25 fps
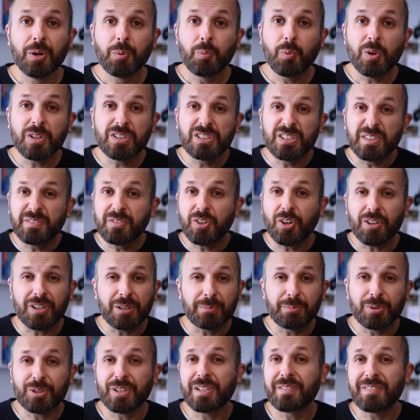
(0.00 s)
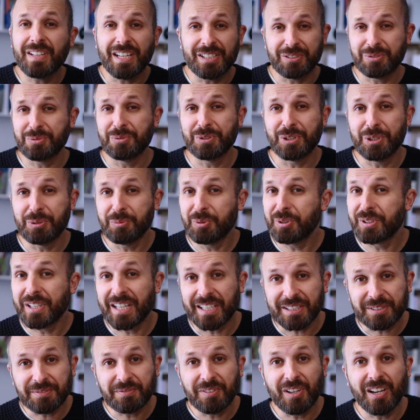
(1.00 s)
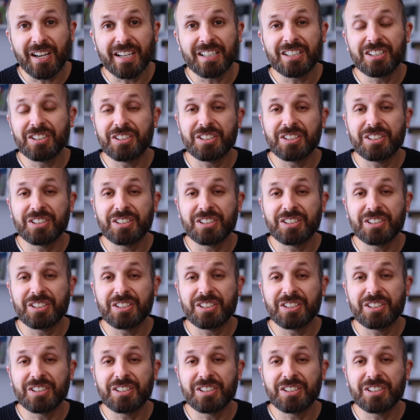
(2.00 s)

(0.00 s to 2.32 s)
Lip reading: Once you've got the book, if that's all you want, that's fine.